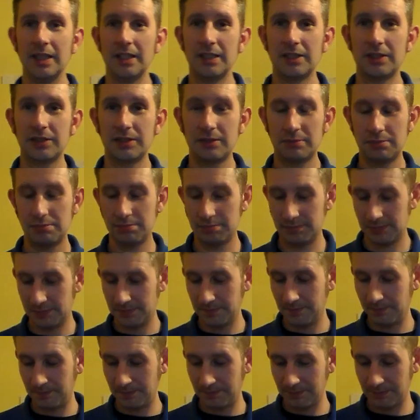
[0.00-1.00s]
that's,
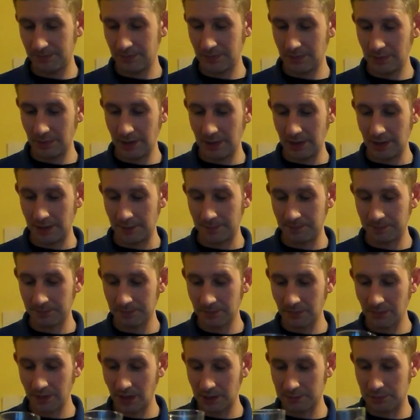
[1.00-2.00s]
well,
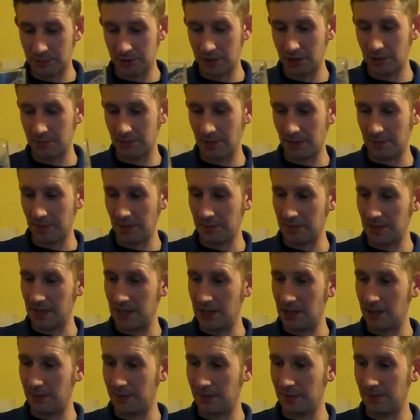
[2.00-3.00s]
I presume there might
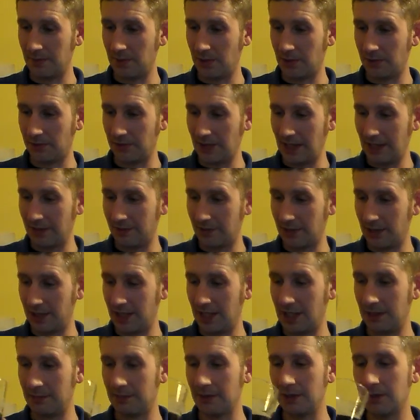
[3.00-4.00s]
be a little bit more flavour
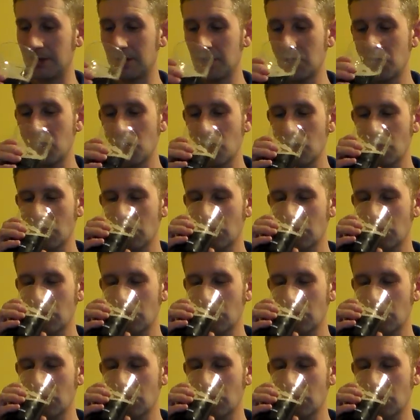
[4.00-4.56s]
in there, but